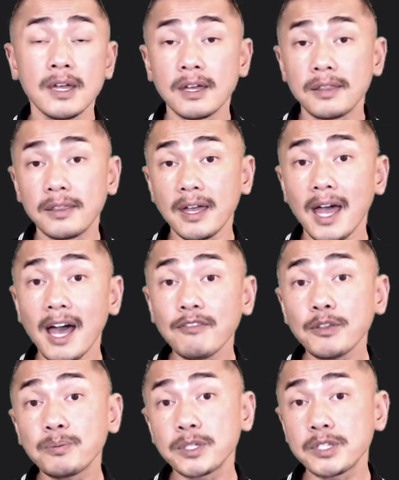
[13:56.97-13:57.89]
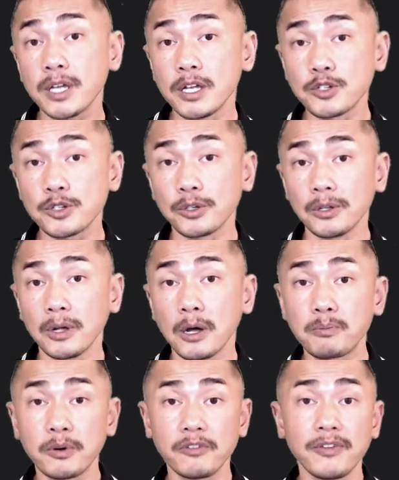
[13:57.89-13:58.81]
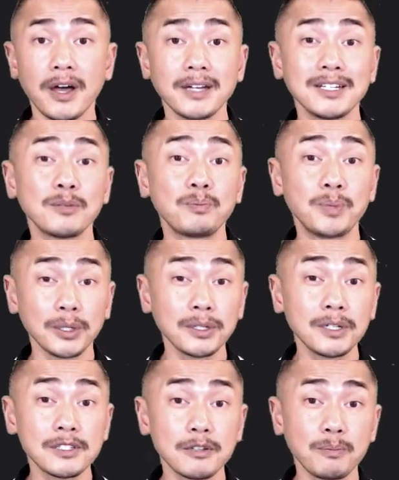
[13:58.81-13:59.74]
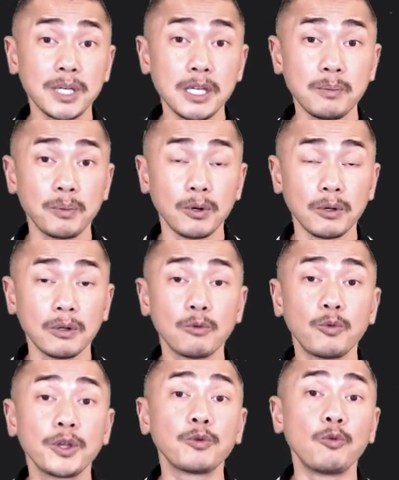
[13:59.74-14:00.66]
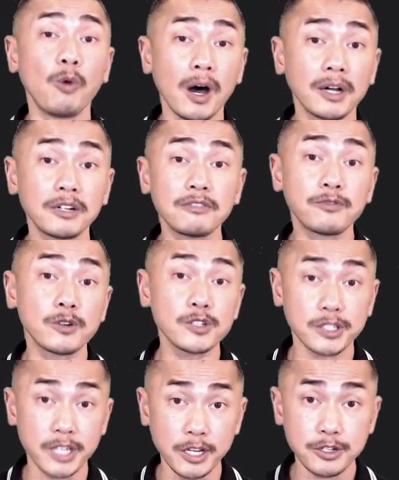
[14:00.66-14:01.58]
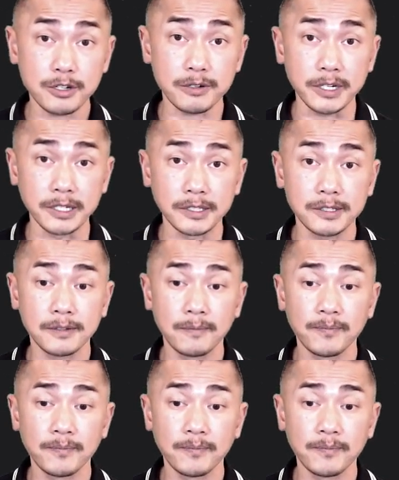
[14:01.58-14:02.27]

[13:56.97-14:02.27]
They have the potential of providing billions of people with water for centuries.